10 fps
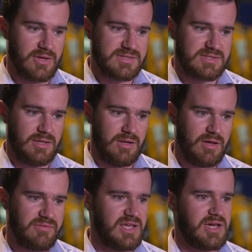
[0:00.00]
the
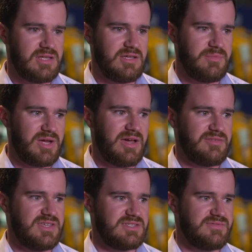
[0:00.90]
lovely idea
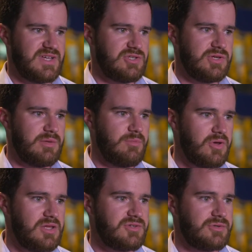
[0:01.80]
behind this is that you can
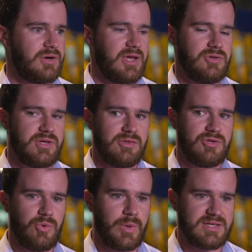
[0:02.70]
monitor and you can
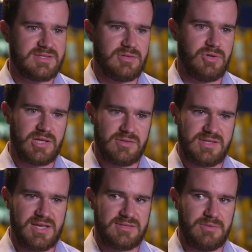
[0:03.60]
correct, you can
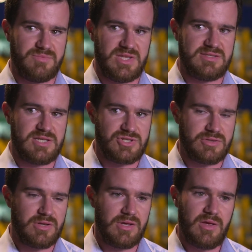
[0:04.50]
take some
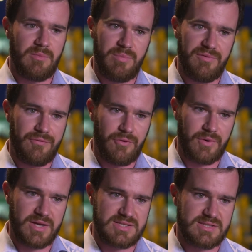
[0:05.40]
decision
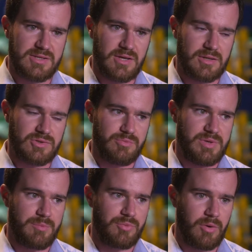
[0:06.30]
before it's getting to
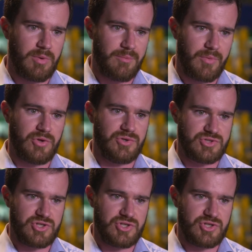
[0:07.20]
be a problem on your